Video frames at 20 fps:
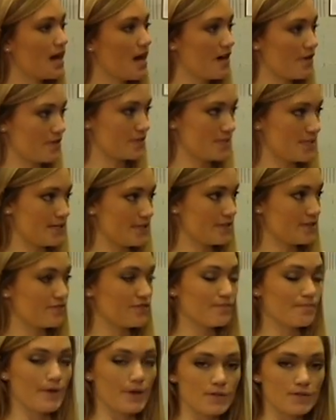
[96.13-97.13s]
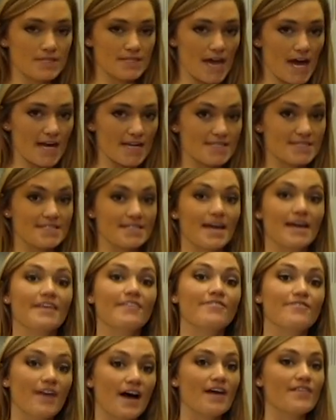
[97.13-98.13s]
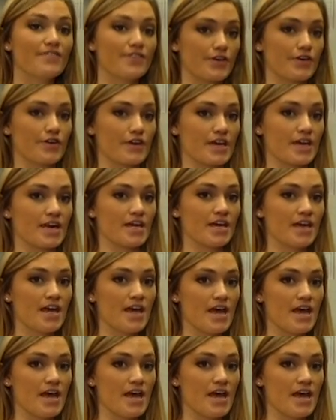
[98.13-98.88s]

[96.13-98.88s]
Congress leaders from both sides tonight at 5:30